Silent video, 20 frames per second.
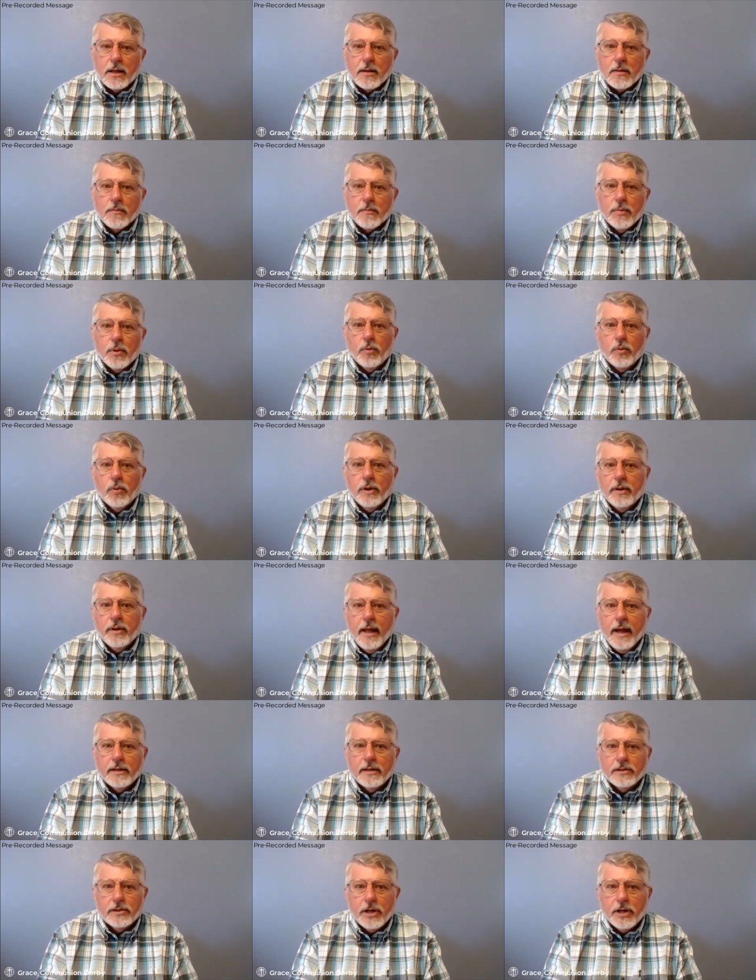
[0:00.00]
But when
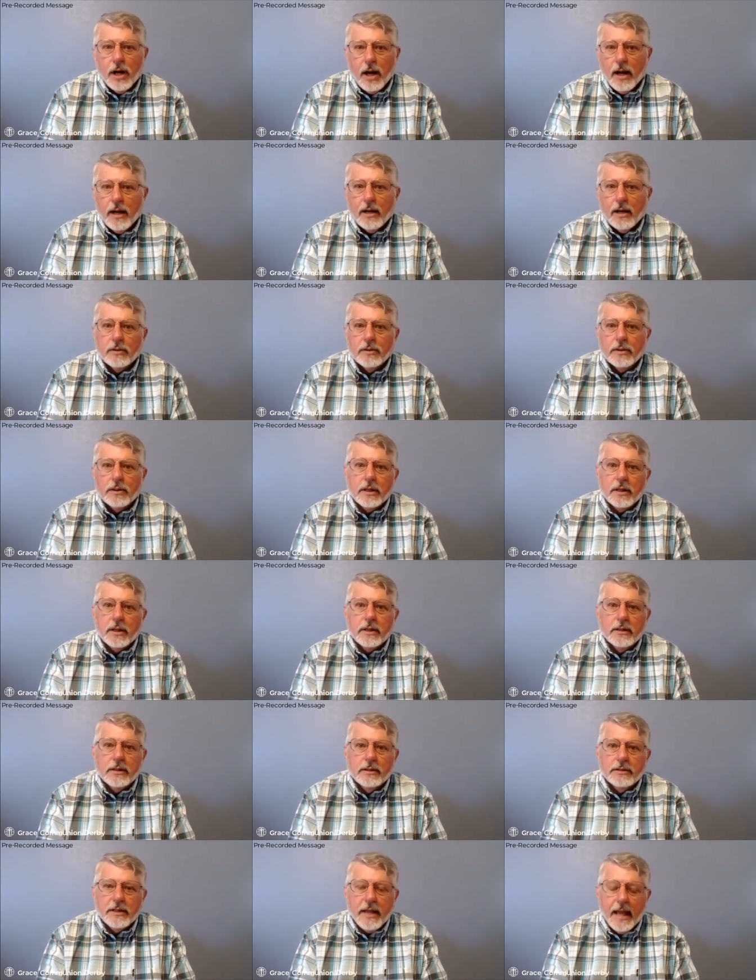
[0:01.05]
that child
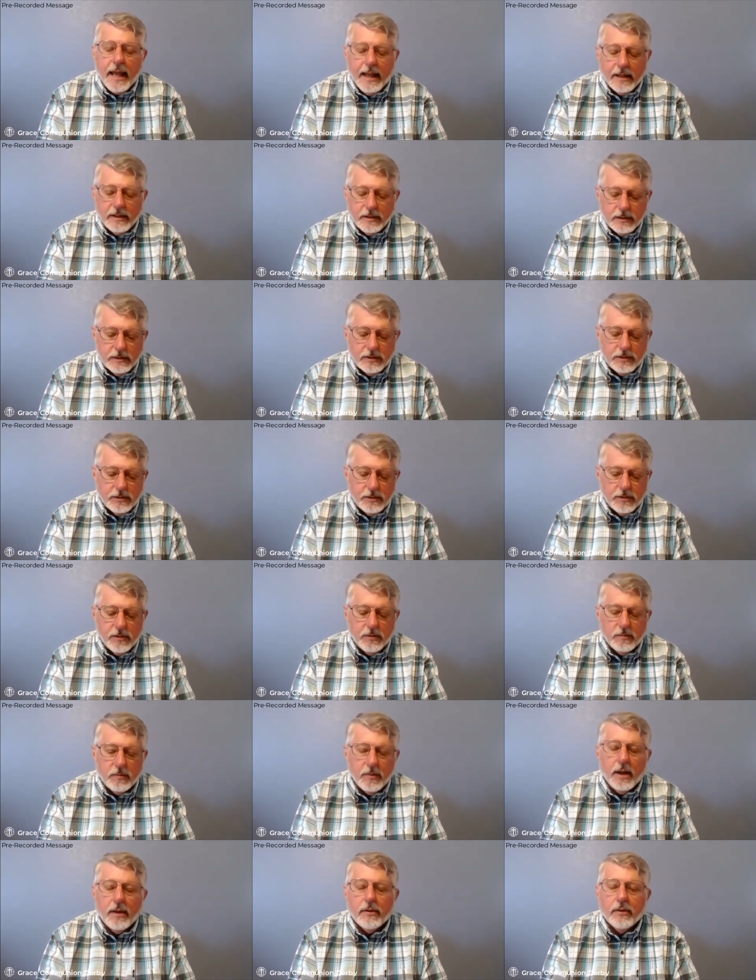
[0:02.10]
is handed to the
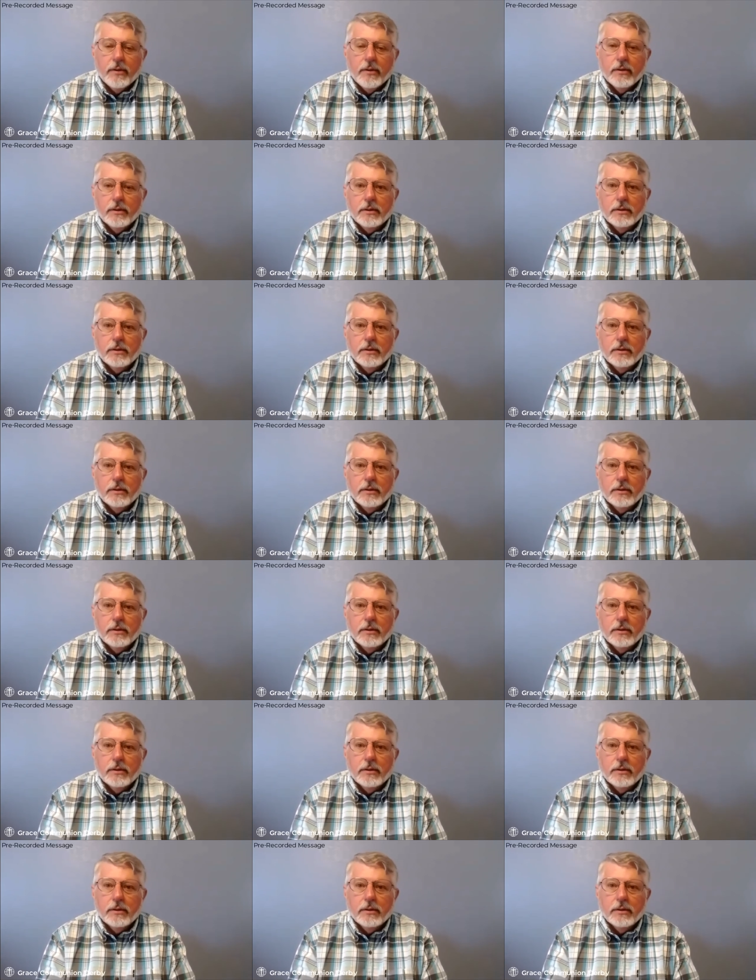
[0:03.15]
mother,